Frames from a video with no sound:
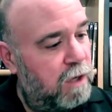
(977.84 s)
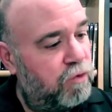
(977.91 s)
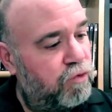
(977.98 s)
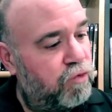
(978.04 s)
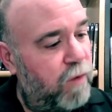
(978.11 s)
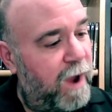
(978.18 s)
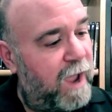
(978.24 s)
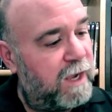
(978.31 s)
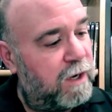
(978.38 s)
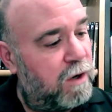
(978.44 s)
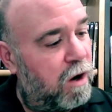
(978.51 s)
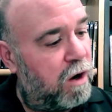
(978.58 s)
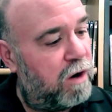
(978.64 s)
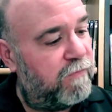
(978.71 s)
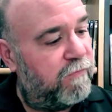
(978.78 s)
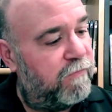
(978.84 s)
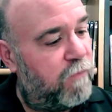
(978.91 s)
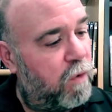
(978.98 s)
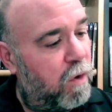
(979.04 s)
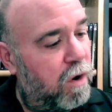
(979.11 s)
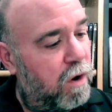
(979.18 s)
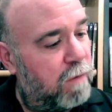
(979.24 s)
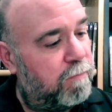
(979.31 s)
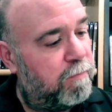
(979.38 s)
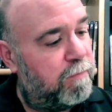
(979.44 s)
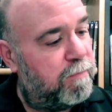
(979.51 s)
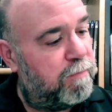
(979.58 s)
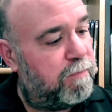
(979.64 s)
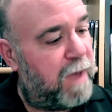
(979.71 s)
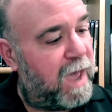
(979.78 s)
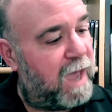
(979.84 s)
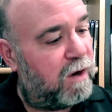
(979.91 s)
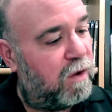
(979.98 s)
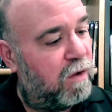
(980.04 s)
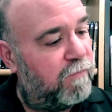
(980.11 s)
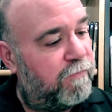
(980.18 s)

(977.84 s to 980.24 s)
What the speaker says: Dragonheart 4, Battle